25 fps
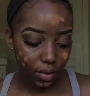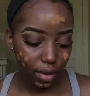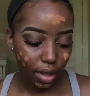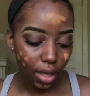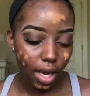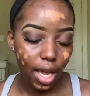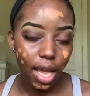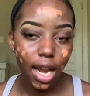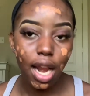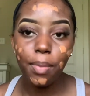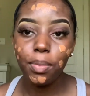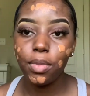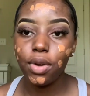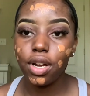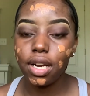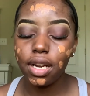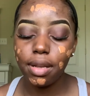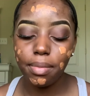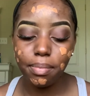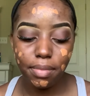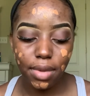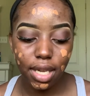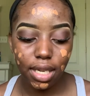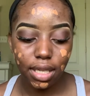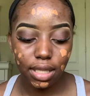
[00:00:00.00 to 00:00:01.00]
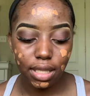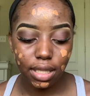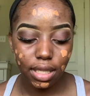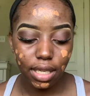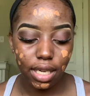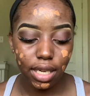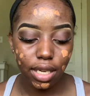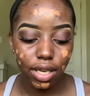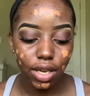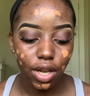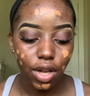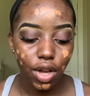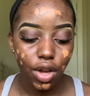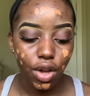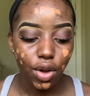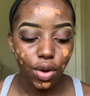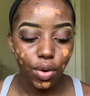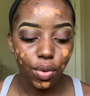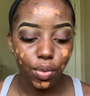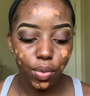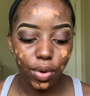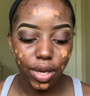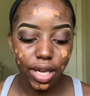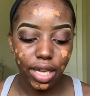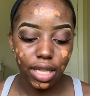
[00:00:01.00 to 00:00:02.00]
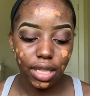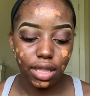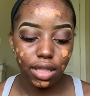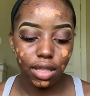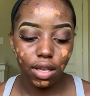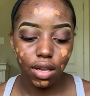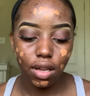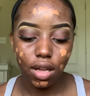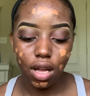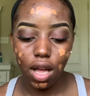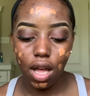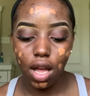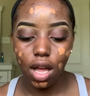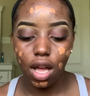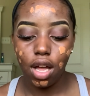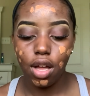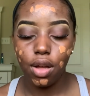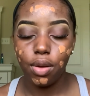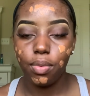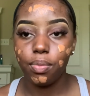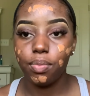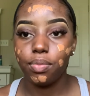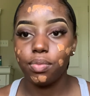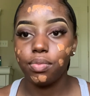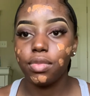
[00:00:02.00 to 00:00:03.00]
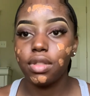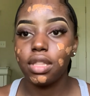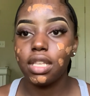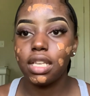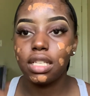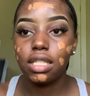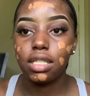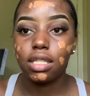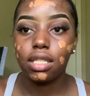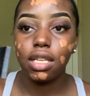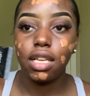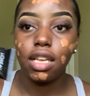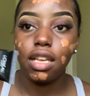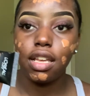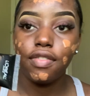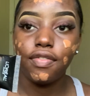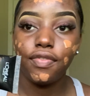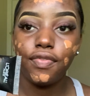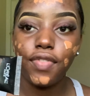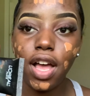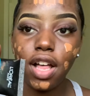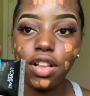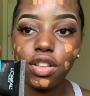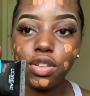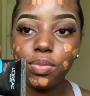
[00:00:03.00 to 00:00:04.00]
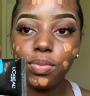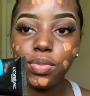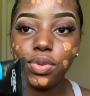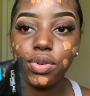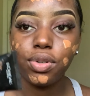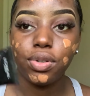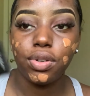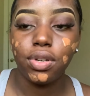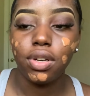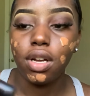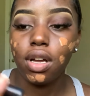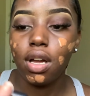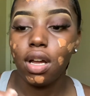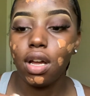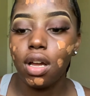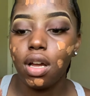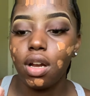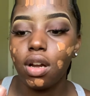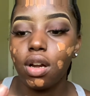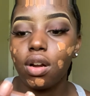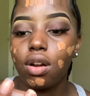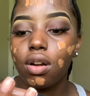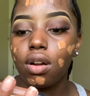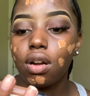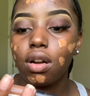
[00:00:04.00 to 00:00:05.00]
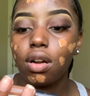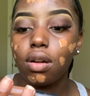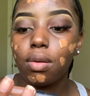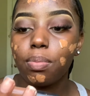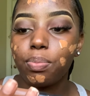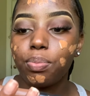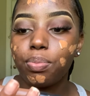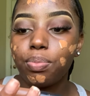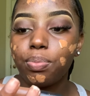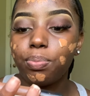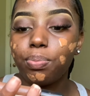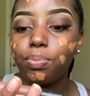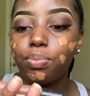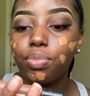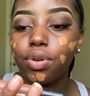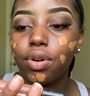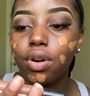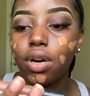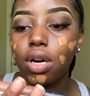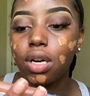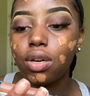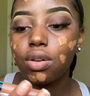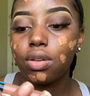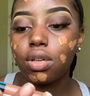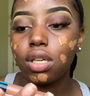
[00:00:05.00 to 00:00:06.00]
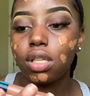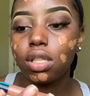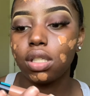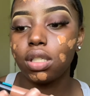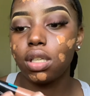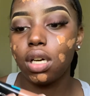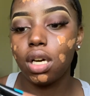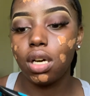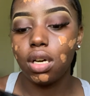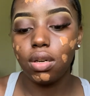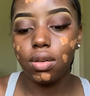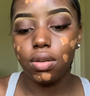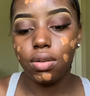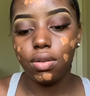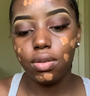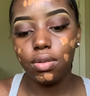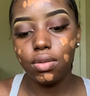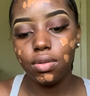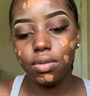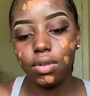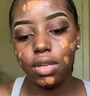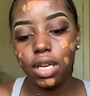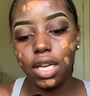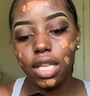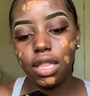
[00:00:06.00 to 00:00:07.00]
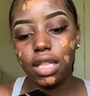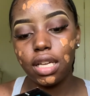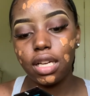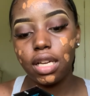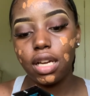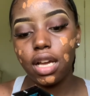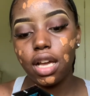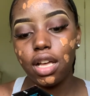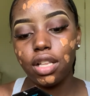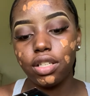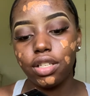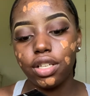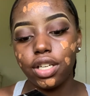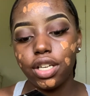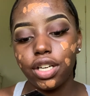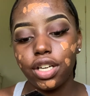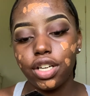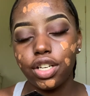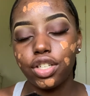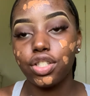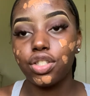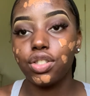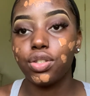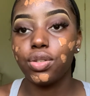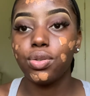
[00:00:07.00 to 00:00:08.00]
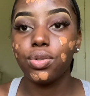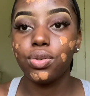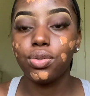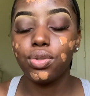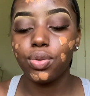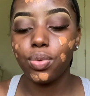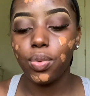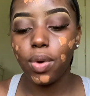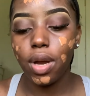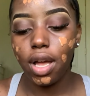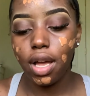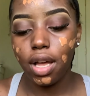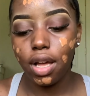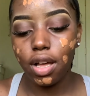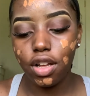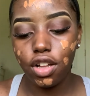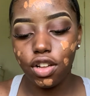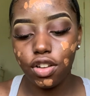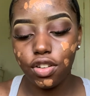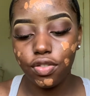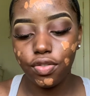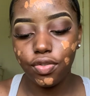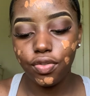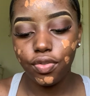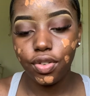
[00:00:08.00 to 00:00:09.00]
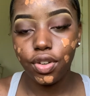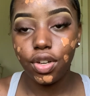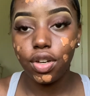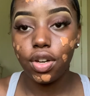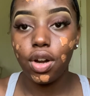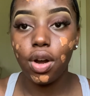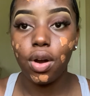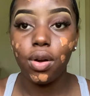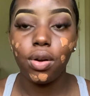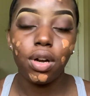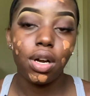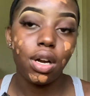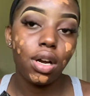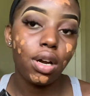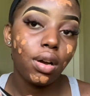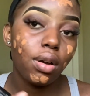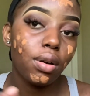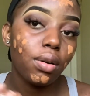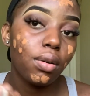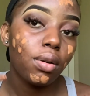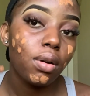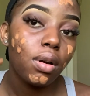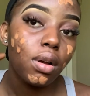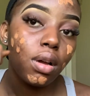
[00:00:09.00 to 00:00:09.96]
And I'm gonna mix it with this Infallible Pro Glow in the color 212 Cocoa.